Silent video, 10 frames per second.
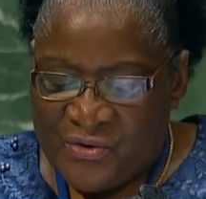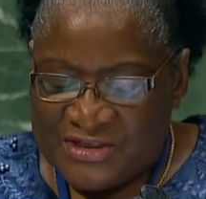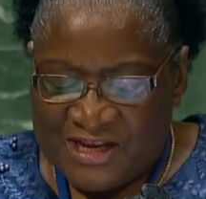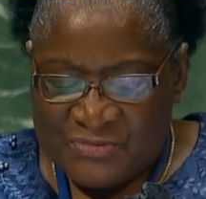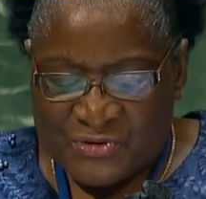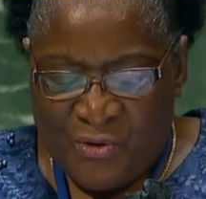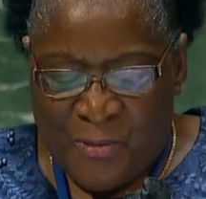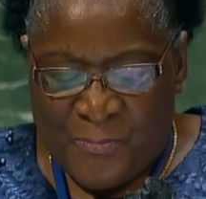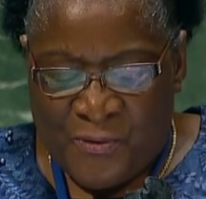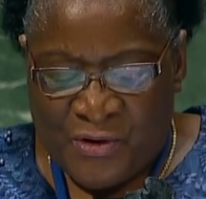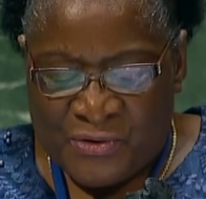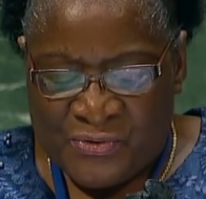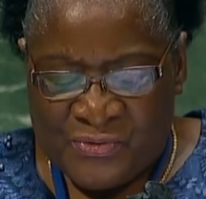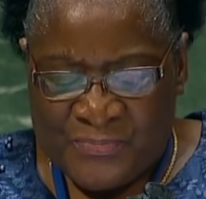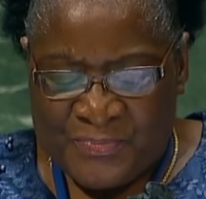In this
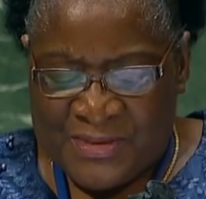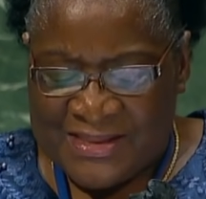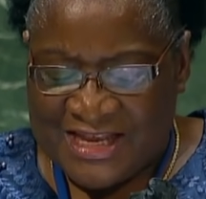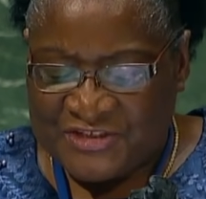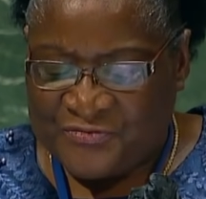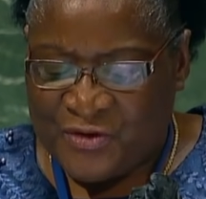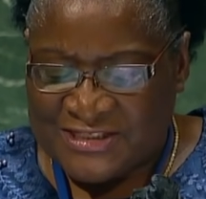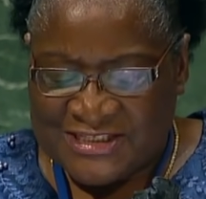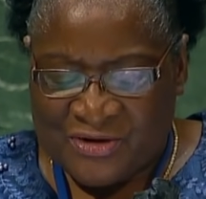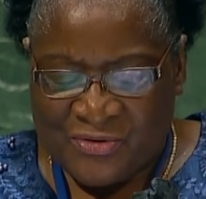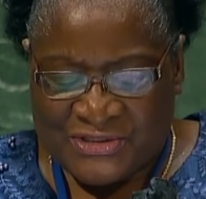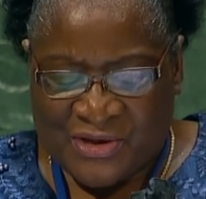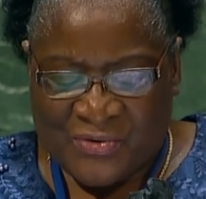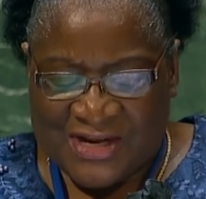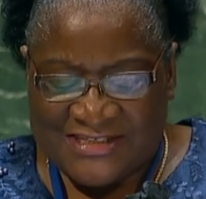context, we count on the
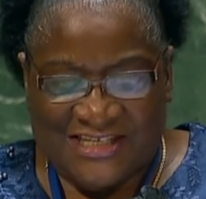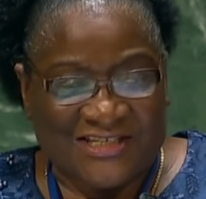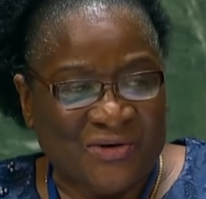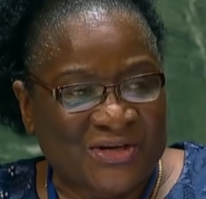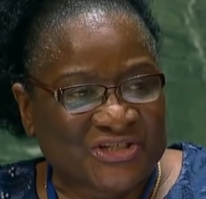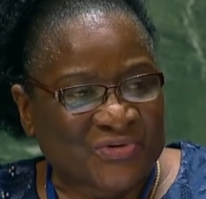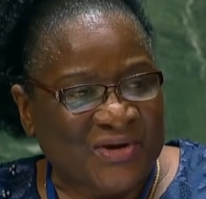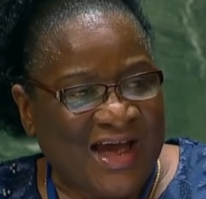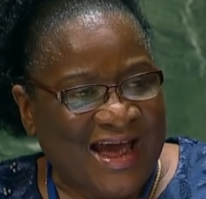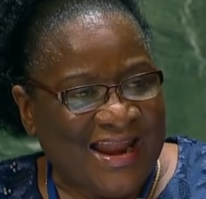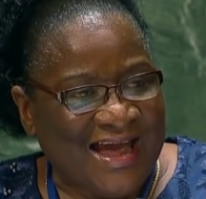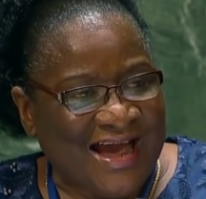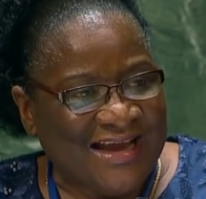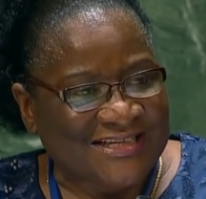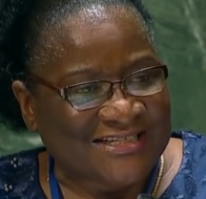support of our
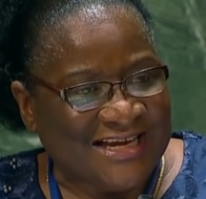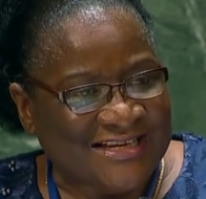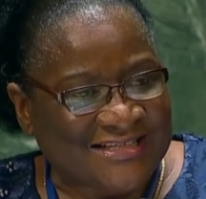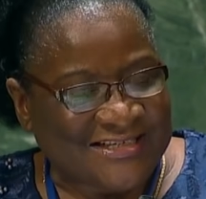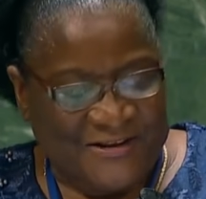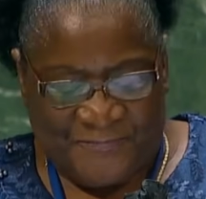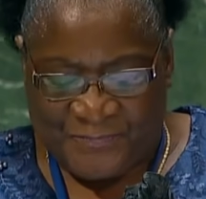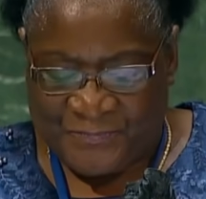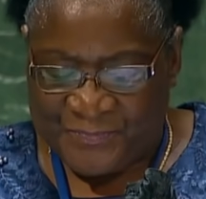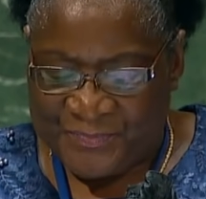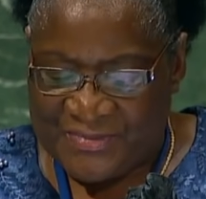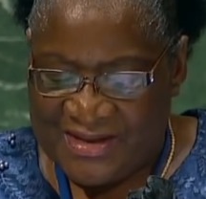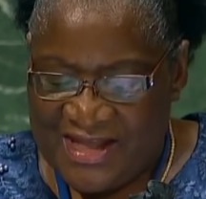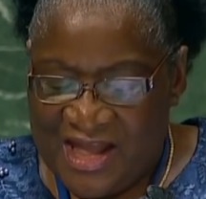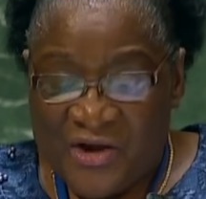regional body,
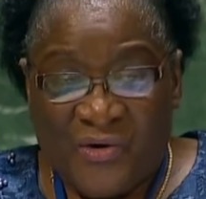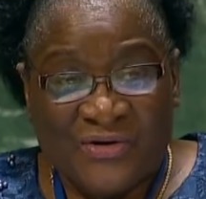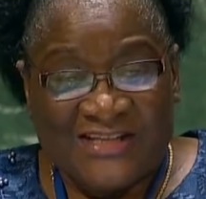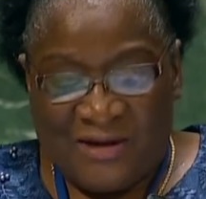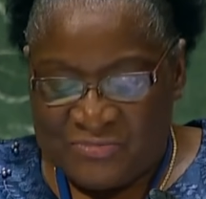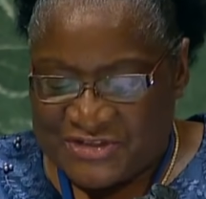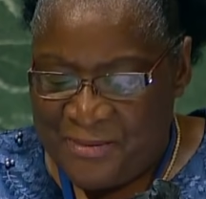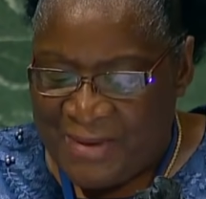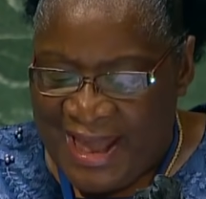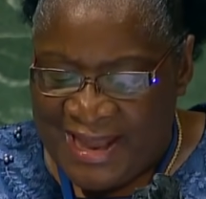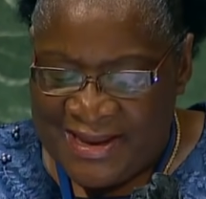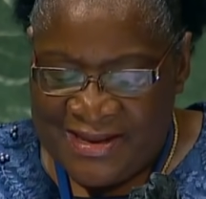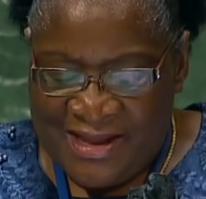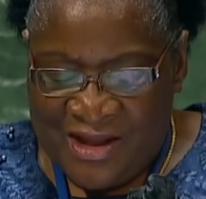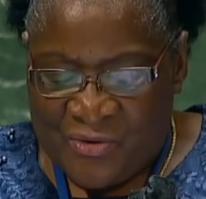SADC. We also
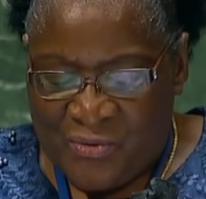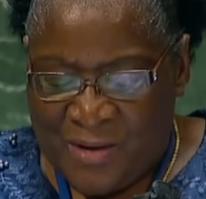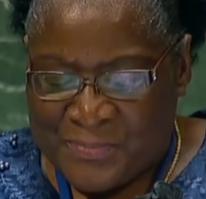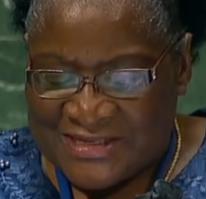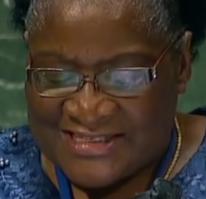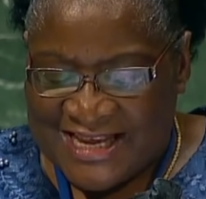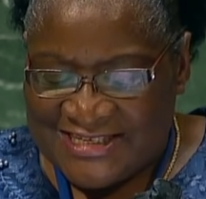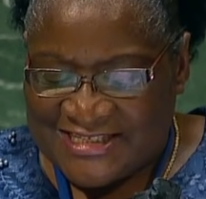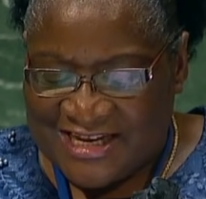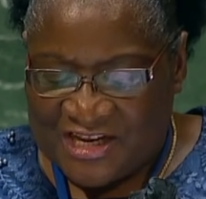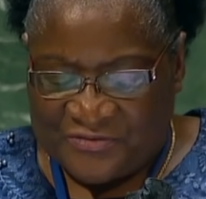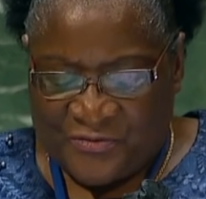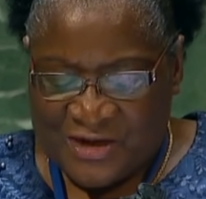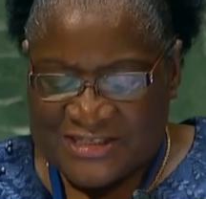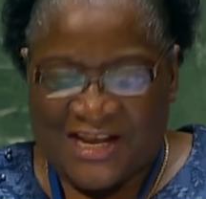count with the help
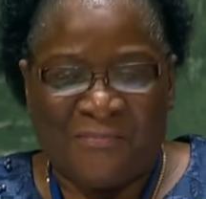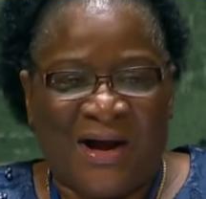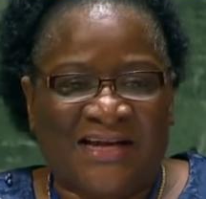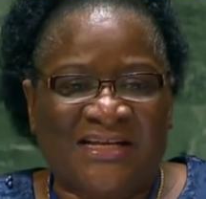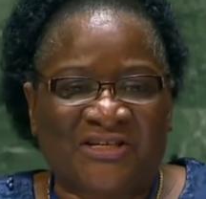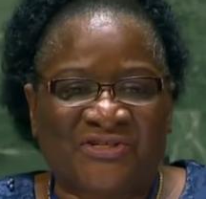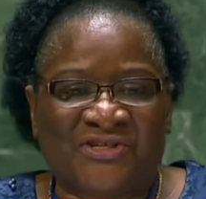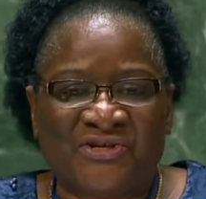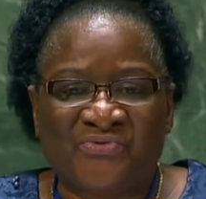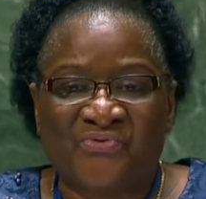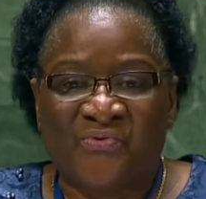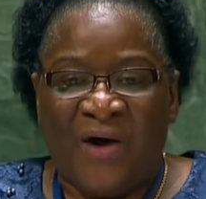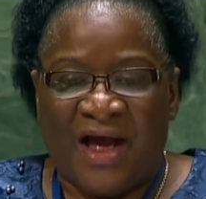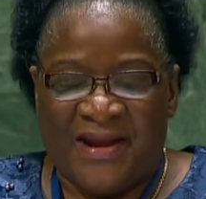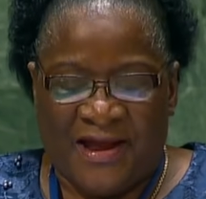of the Defense
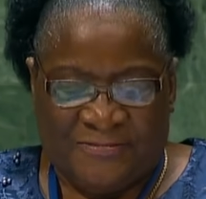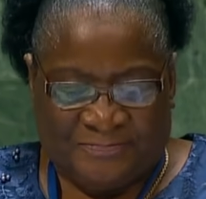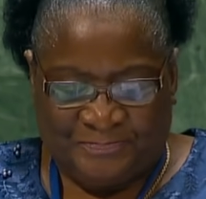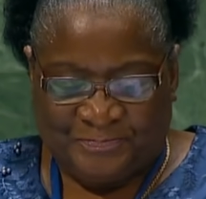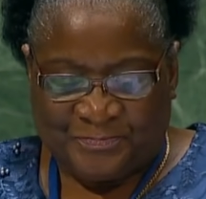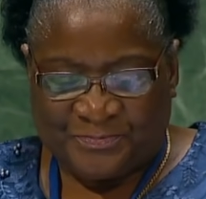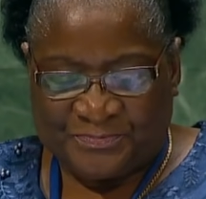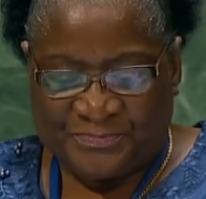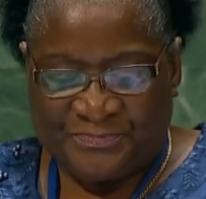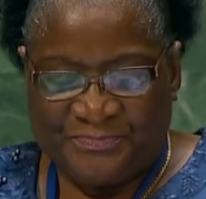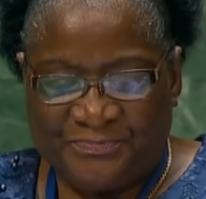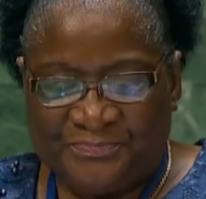Forces of Rwanda.